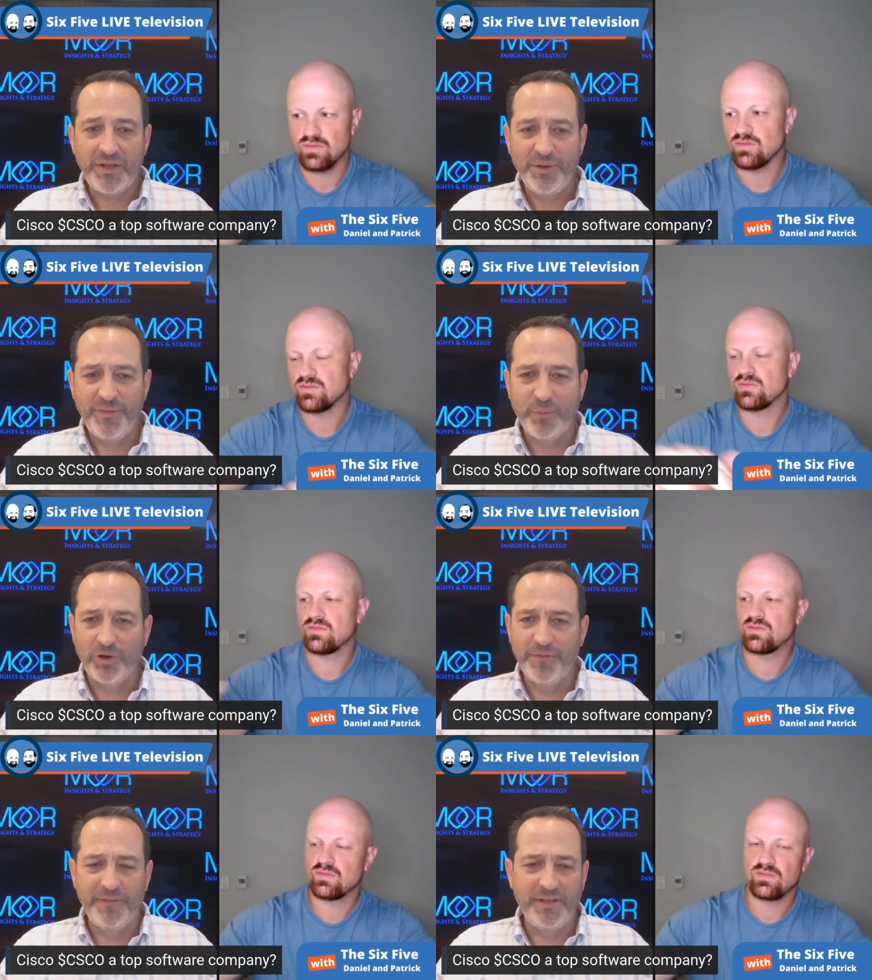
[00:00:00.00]
Speaker 1: you know, they
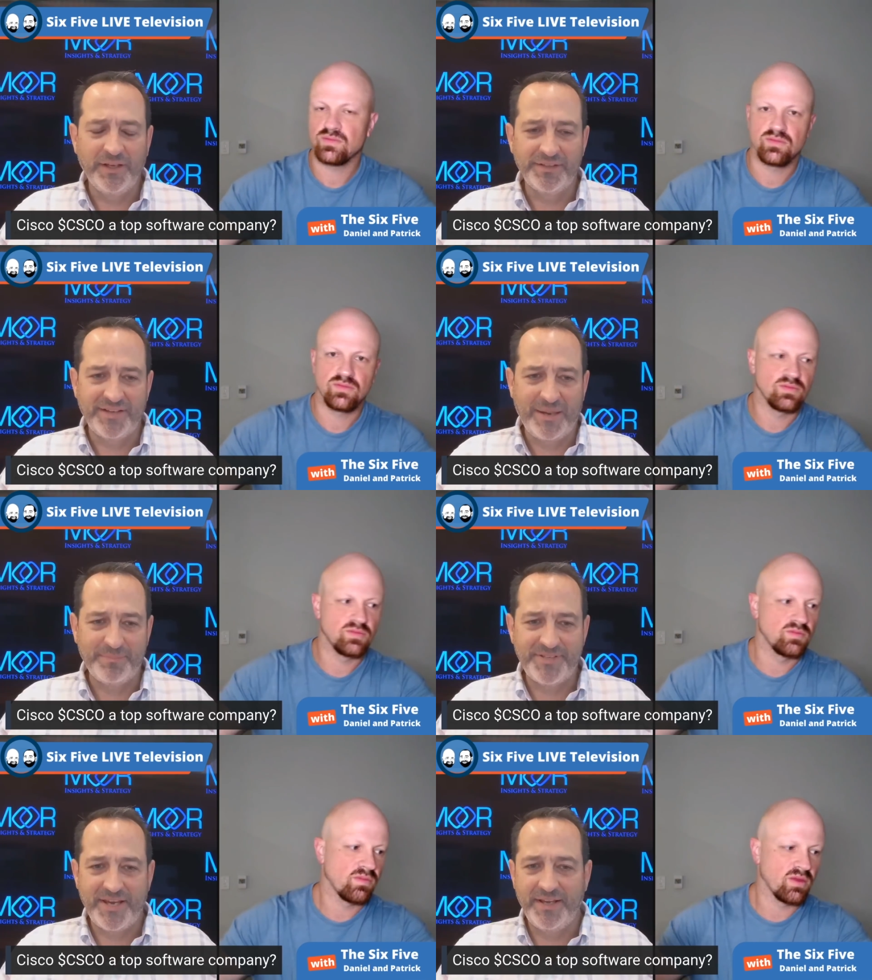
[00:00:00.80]
were in the
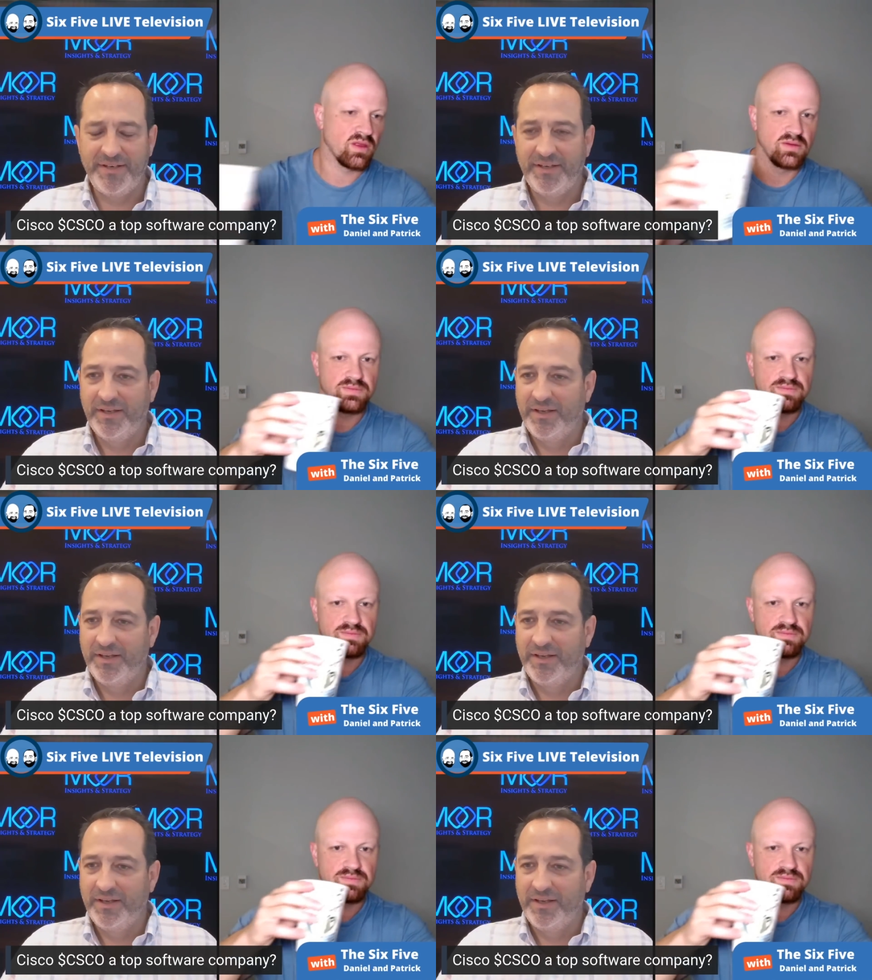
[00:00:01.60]
top 10.